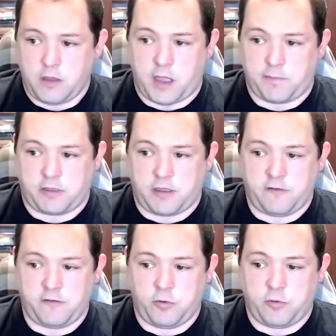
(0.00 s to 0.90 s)

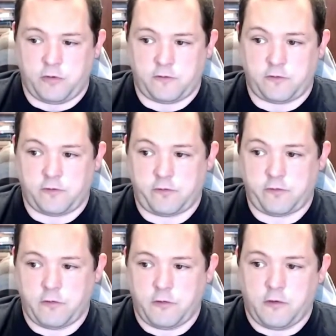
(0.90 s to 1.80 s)
Application
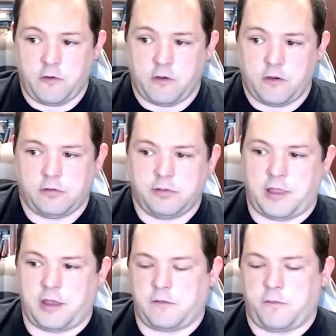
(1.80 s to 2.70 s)
permissions
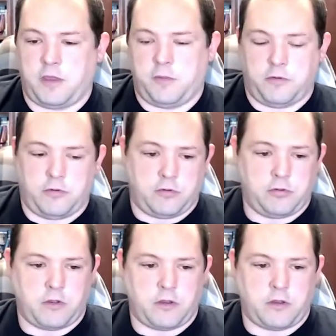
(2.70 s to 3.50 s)
let people